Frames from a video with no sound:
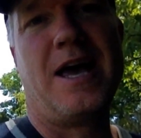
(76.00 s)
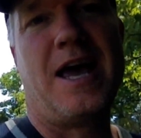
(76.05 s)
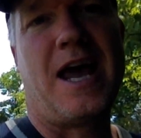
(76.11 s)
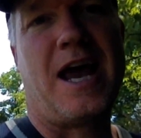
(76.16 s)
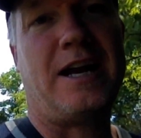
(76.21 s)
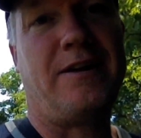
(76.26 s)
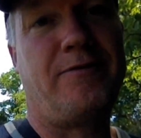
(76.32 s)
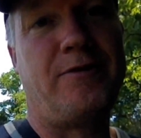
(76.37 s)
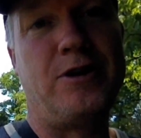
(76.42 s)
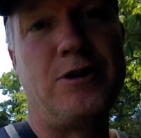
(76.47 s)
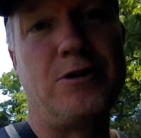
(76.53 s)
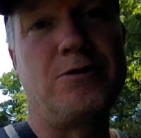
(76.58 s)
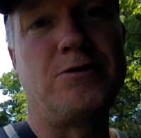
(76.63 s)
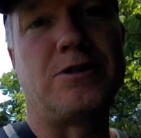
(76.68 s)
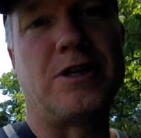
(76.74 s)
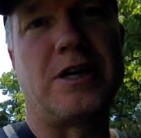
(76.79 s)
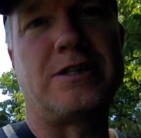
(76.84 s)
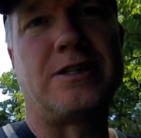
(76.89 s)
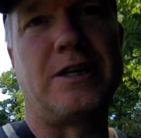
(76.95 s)
And if you use
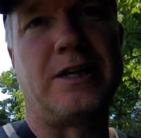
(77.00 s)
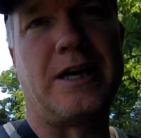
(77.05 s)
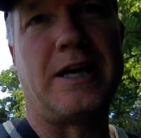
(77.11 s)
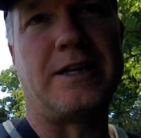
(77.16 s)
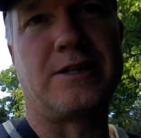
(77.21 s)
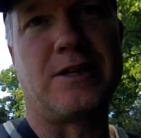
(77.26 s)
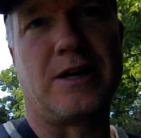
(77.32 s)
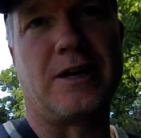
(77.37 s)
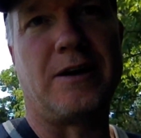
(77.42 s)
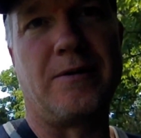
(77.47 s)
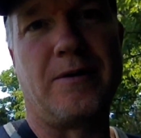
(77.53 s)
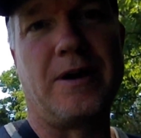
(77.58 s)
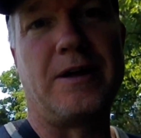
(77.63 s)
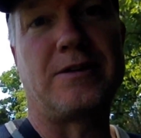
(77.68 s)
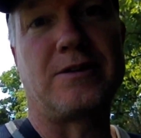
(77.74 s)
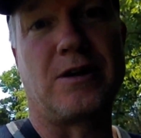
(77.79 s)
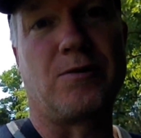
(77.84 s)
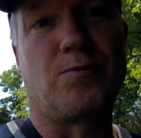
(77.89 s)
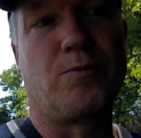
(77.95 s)
this, it's
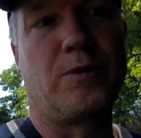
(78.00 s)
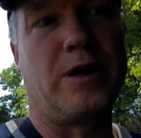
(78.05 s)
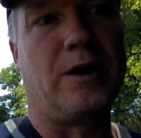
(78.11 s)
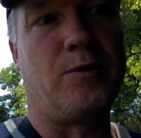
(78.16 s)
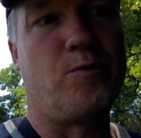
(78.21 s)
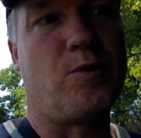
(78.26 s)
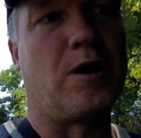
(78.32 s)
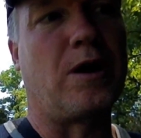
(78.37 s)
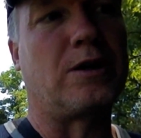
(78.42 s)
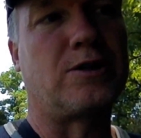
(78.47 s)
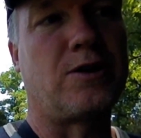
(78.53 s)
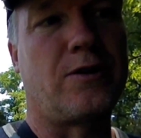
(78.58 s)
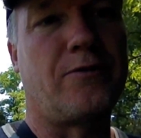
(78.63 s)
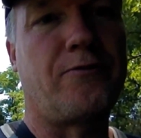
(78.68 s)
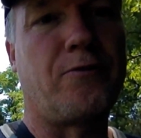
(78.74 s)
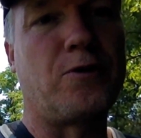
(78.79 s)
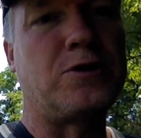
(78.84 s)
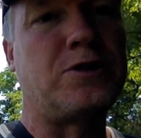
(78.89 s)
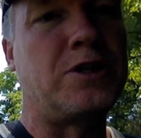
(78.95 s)
gonna really work. So the
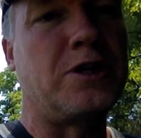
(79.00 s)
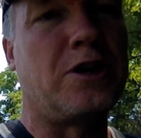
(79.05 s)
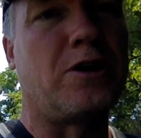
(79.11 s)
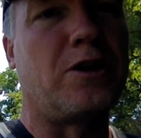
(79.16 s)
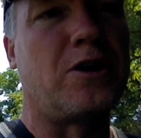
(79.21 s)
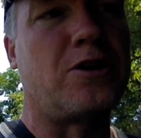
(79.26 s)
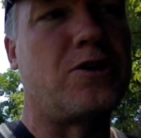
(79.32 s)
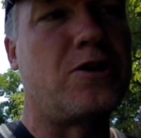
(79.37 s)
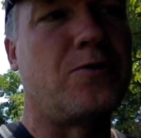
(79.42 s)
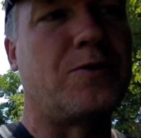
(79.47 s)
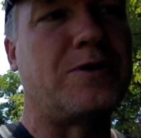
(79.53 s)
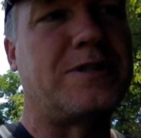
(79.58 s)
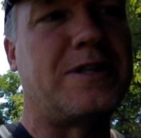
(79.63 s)
first thing you're gonna do is